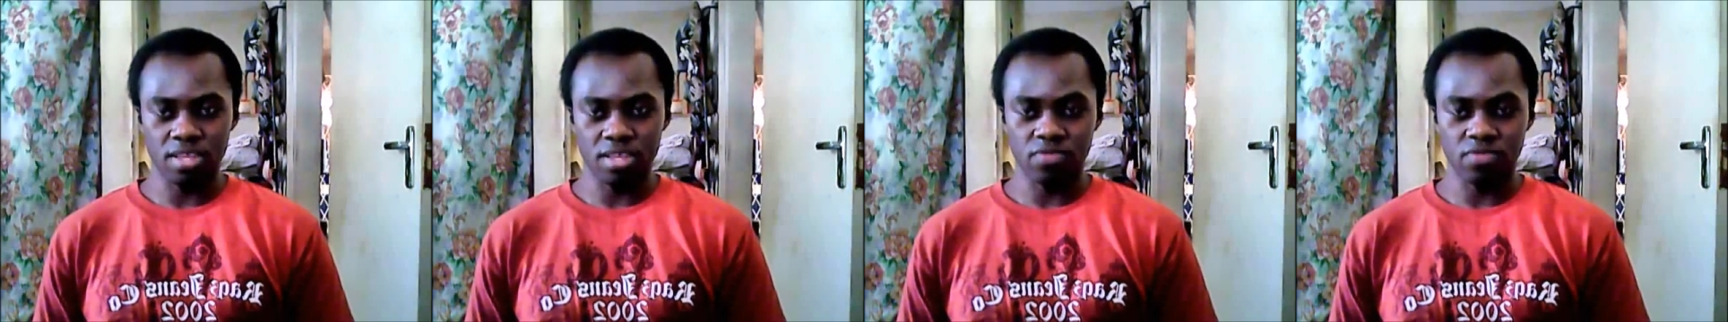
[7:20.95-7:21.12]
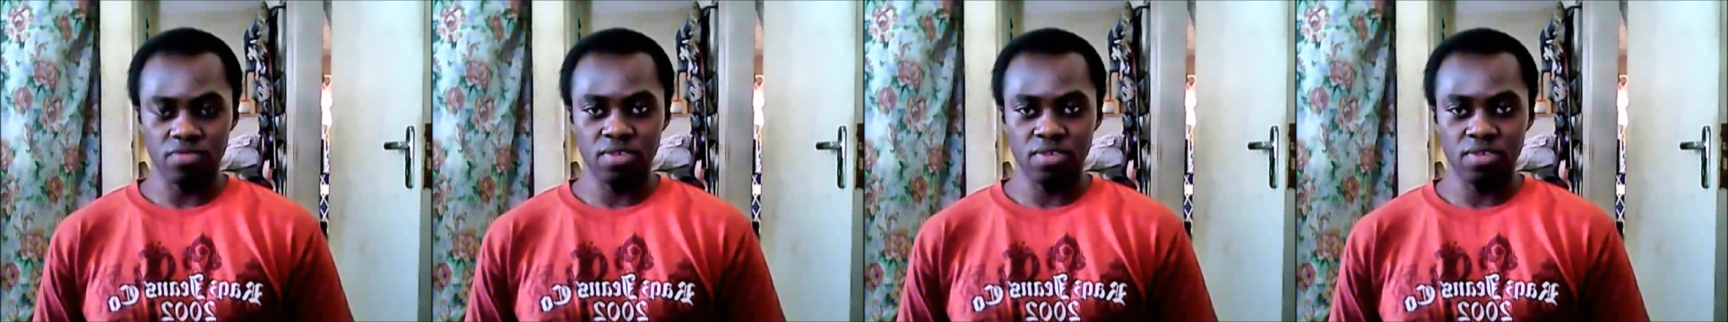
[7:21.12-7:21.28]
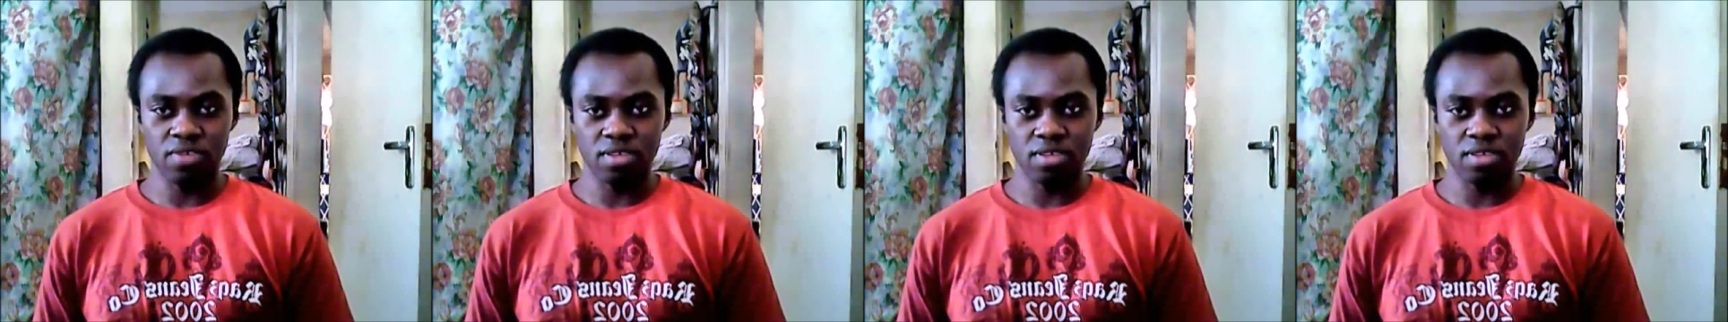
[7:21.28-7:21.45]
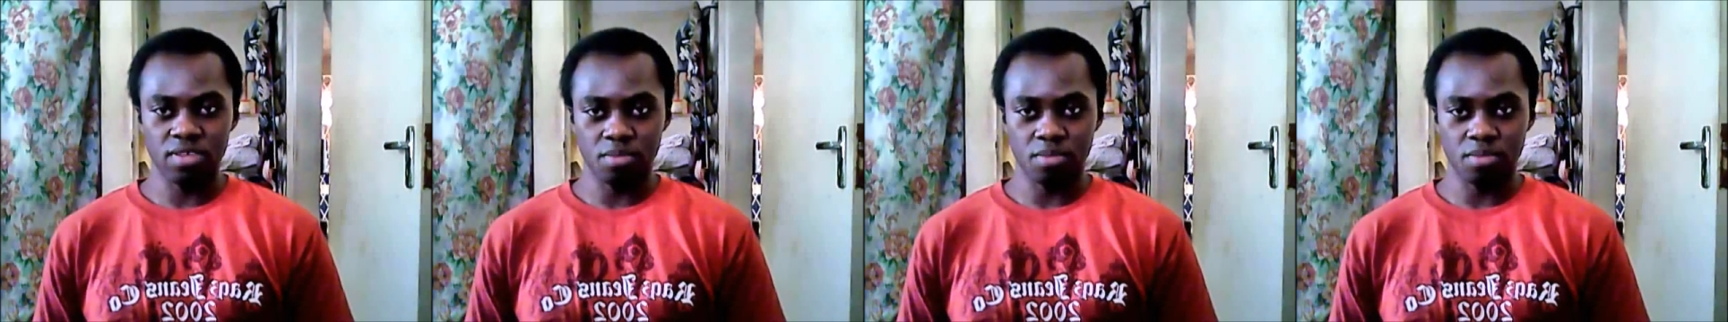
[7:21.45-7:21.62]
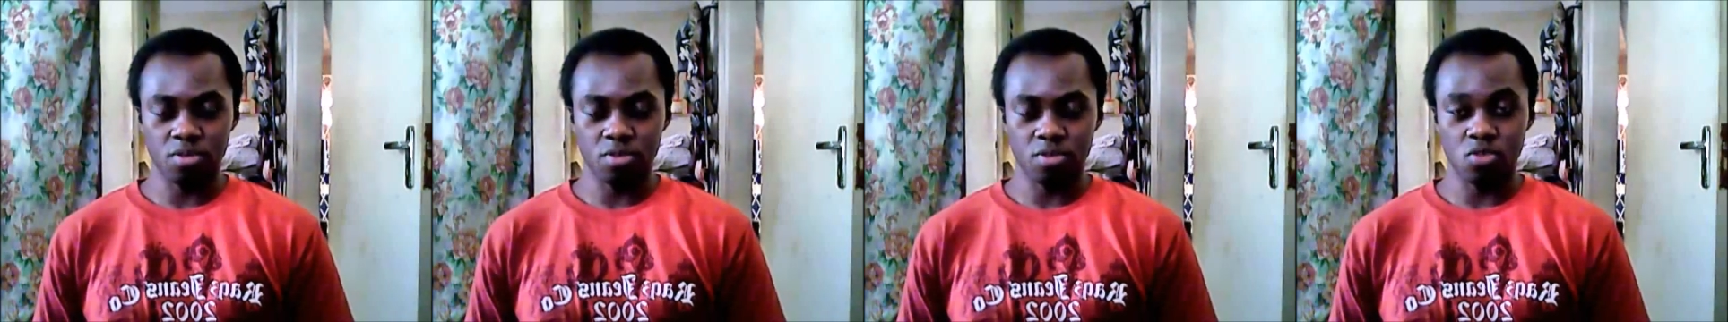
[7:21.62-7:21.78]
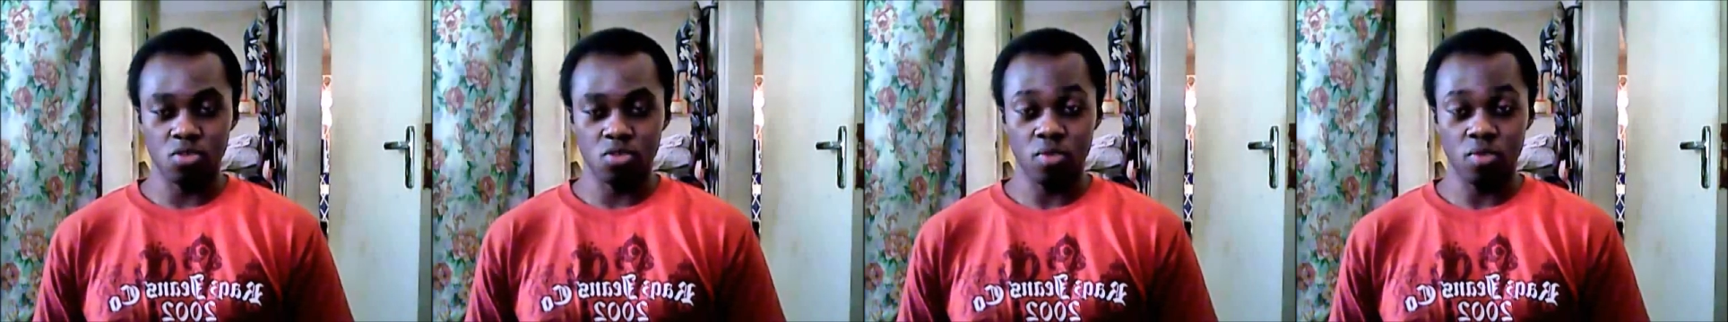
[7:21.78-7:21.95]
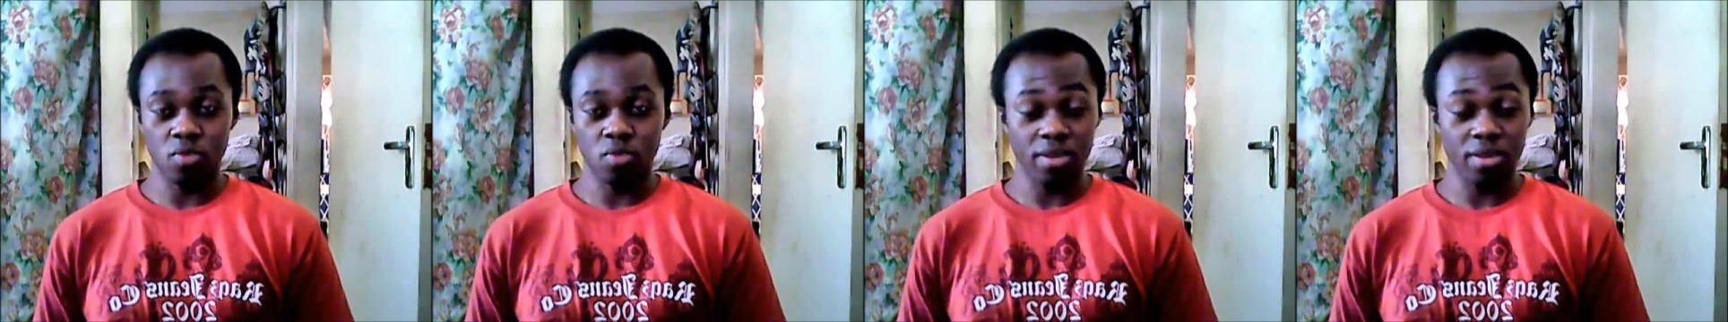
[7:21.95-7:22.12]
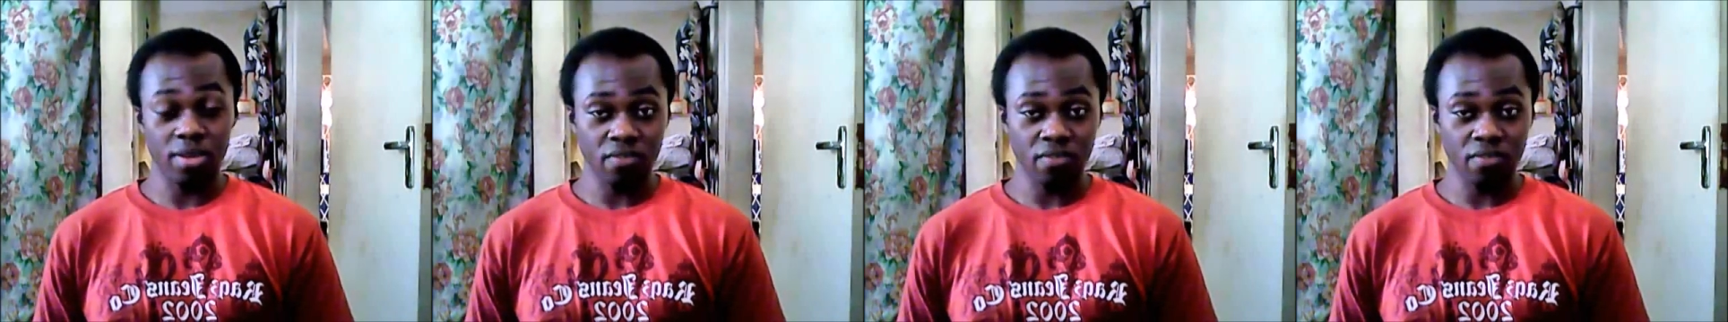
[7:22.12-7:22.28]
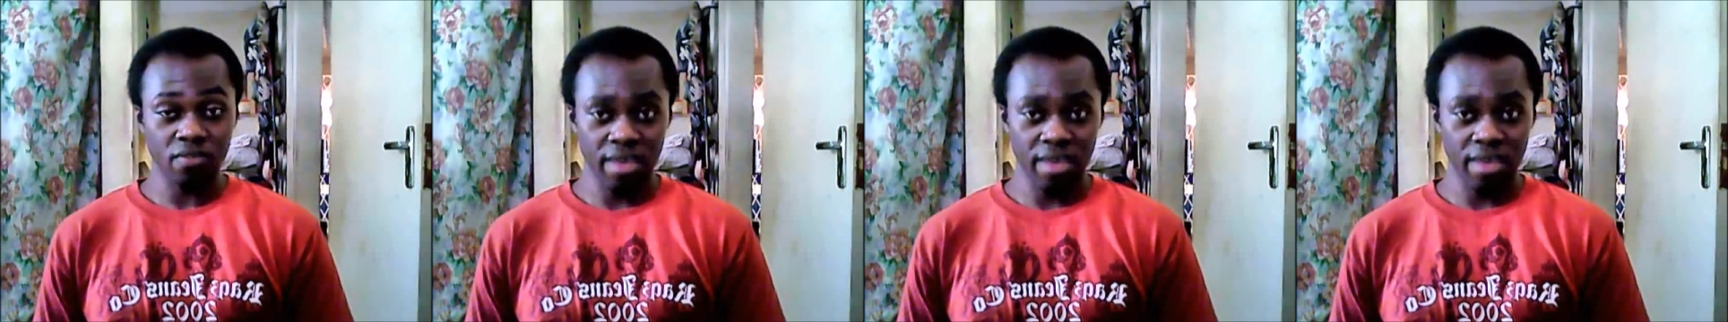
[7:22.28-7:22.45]
facing, but to win a
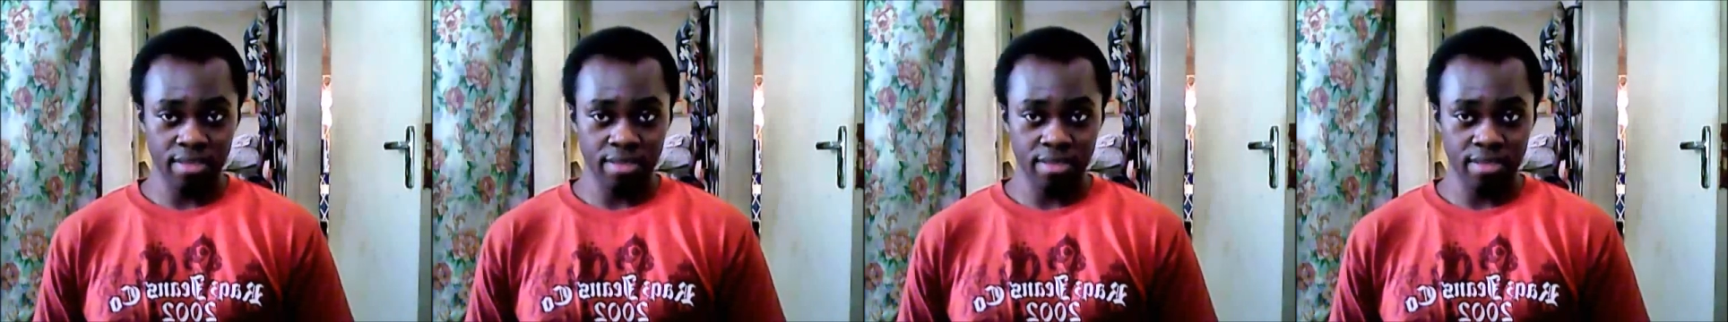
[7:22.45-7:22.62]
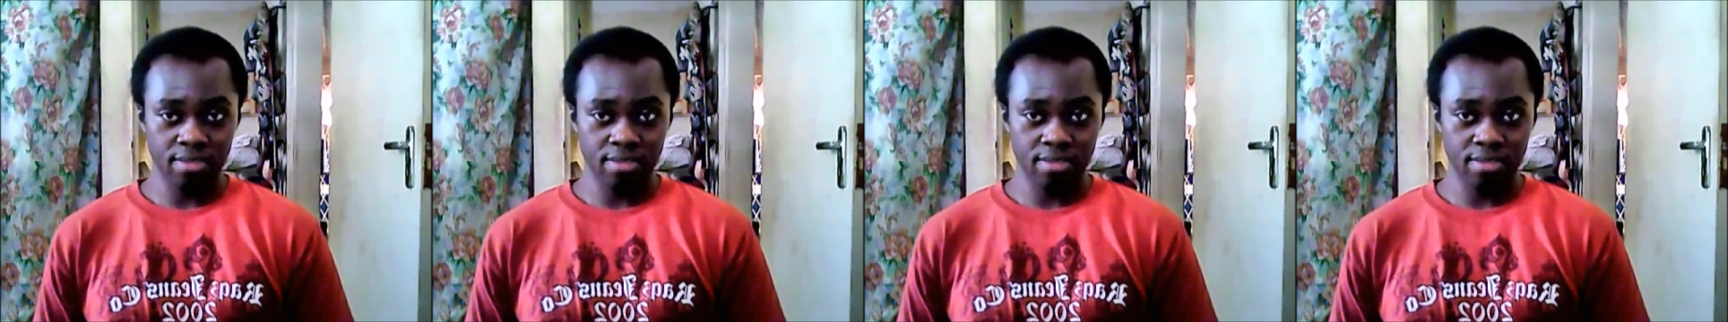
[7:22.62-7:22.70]
fight,